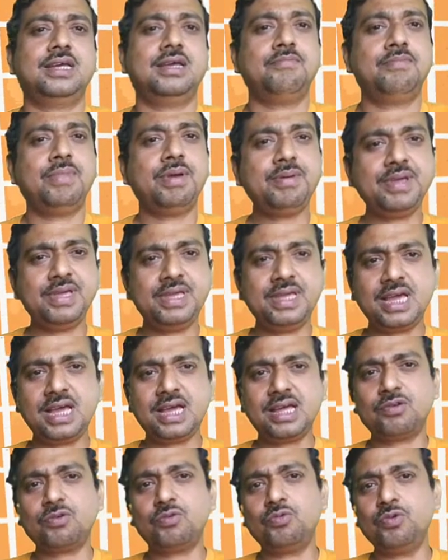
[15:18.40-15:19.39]
Maybe
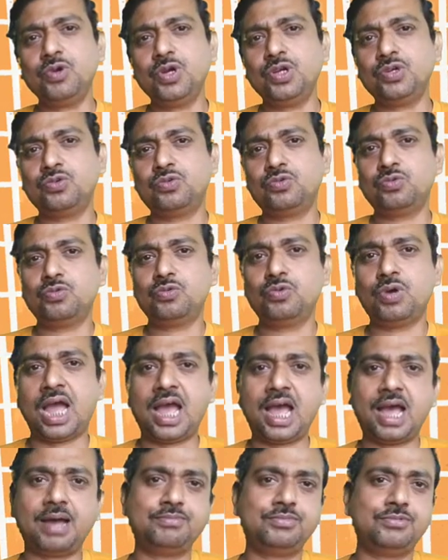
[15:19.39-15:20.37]
here we do
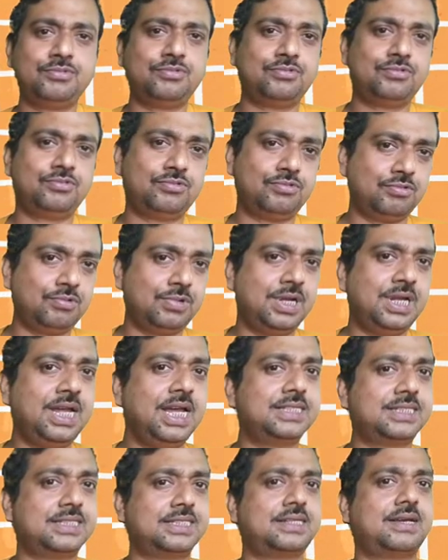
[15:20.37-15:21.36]
have to
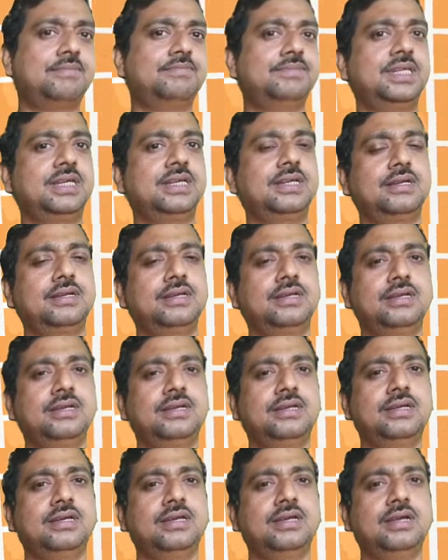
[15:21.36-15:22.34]
guess something,
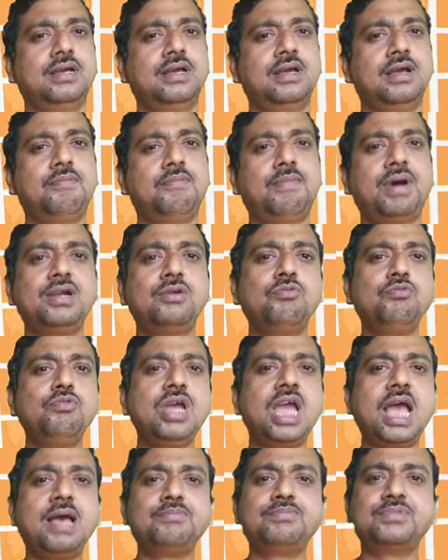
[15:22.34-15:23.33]
but
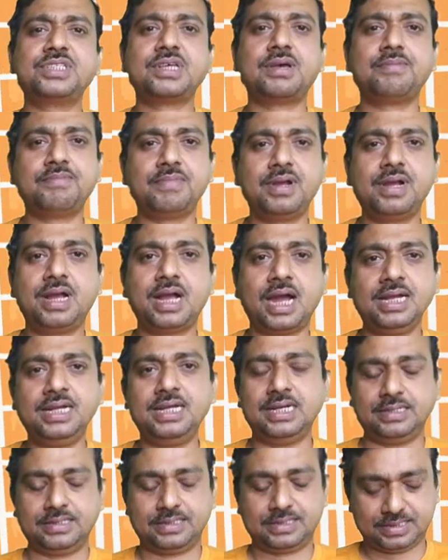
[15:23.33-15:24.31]
we have some
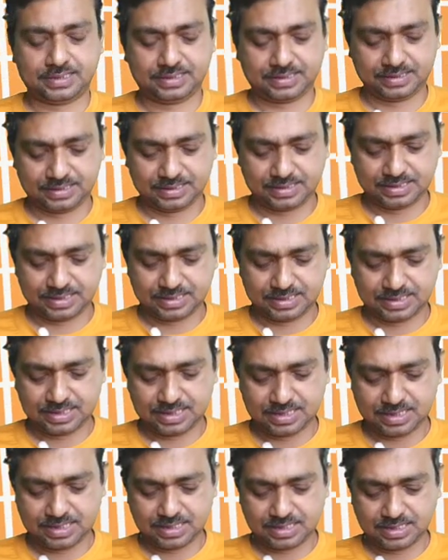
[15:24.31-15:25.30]
guidance.
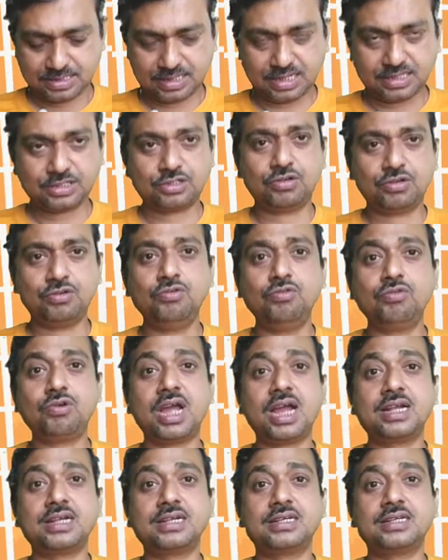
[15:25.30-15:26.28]
Just
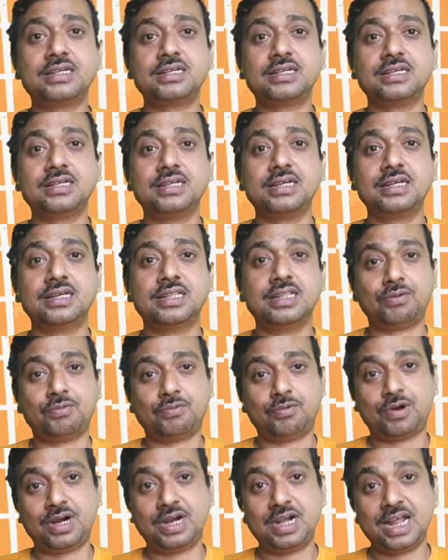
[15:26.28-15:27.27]
look at the
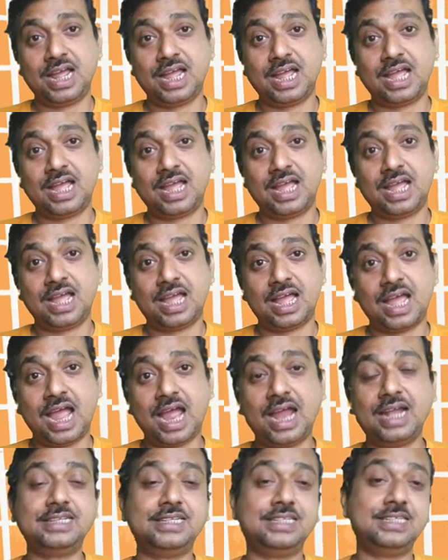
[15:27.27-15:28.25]
word
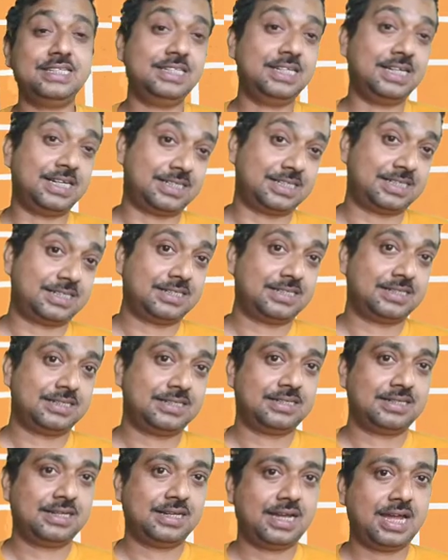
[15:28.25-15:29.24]
"and yet."
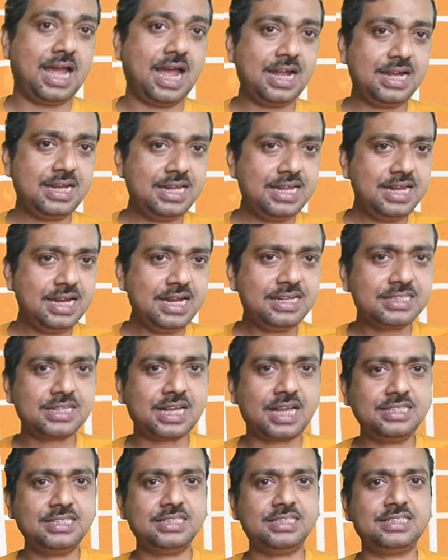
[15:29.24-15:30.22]
"And yet"
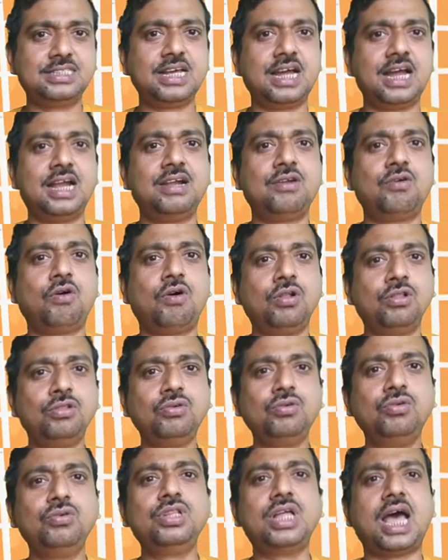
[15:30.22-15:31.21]
suggests that
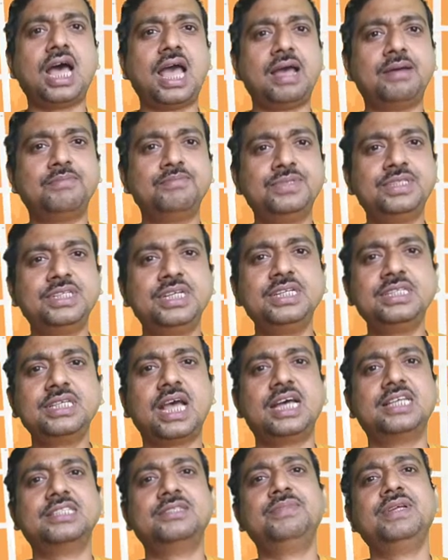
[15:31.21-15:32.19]
although the absence
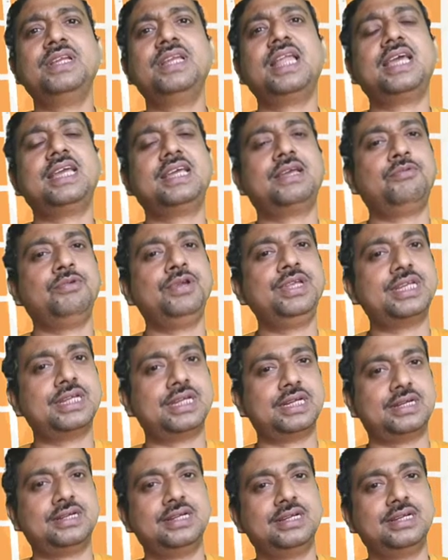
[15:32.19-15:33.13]
has been like winter,